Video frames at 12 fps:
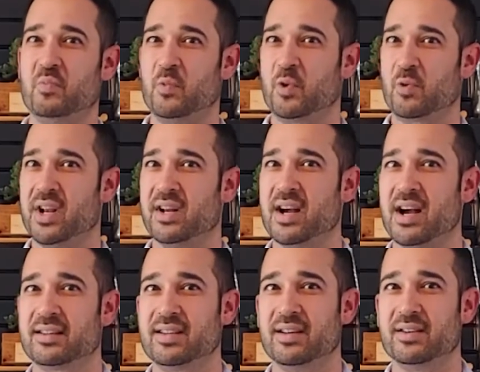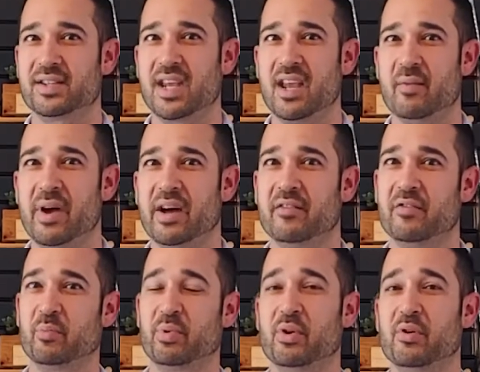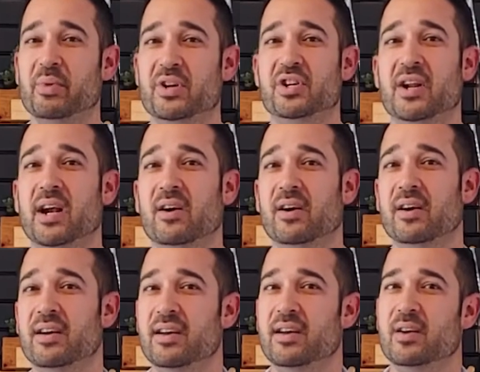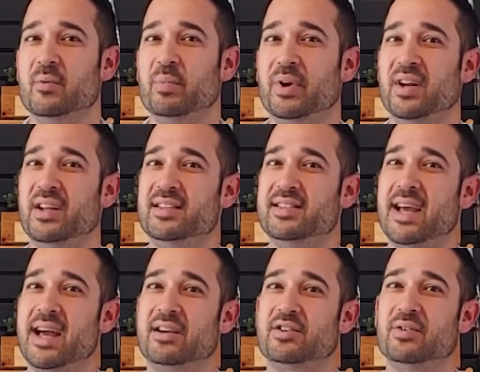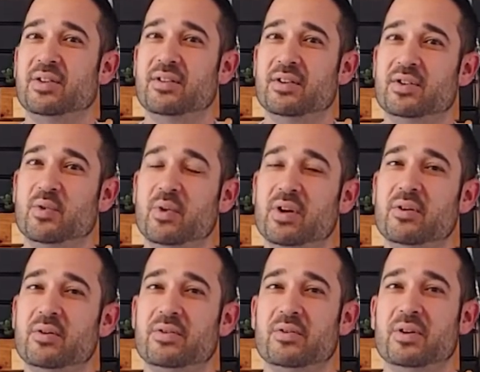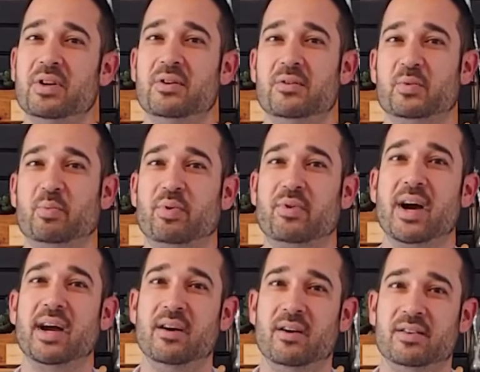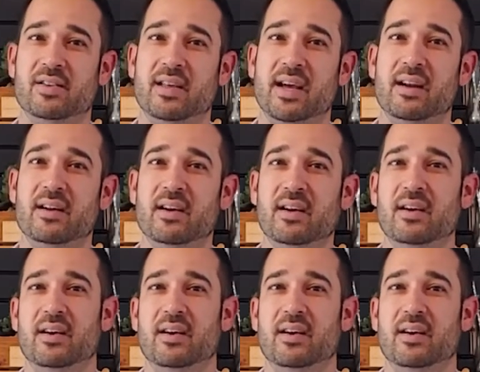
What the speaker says: great cocktails came out of the Prohibition era, but it's actually the 20 or 30 years prior to that.